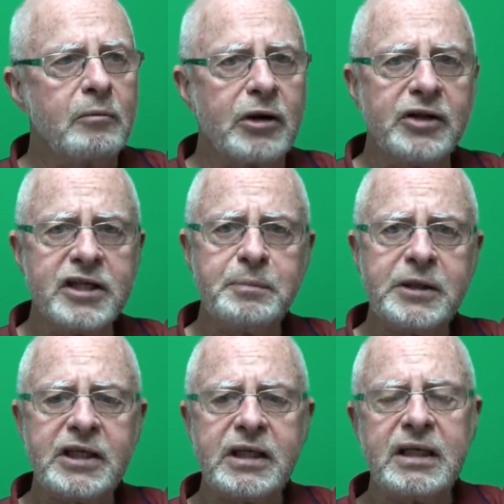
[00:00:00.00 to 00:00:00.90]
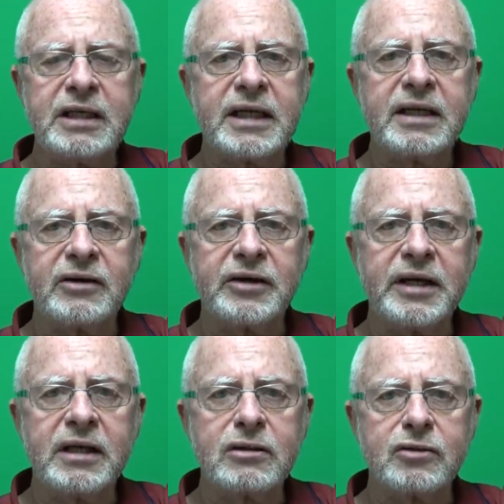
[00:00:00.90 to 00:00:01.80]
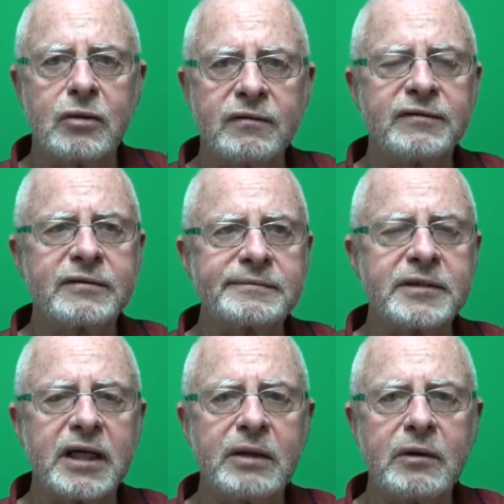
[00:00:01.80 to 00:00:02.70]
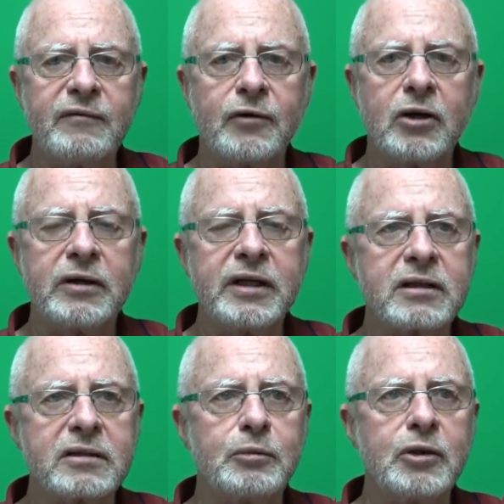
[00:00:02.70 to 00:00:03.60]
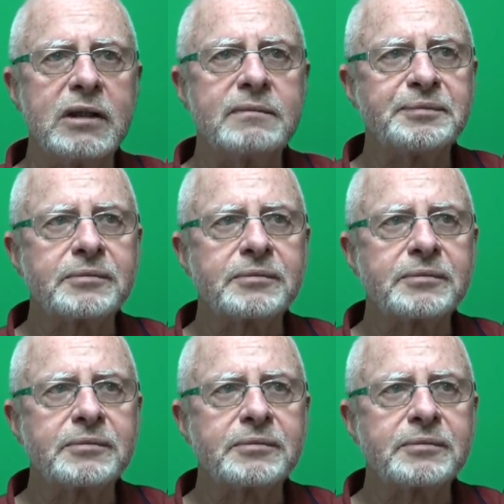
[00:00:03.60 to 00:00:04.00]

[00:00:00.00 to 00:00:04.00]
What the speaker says: But on this particular day, the radio's off and we're following the spur.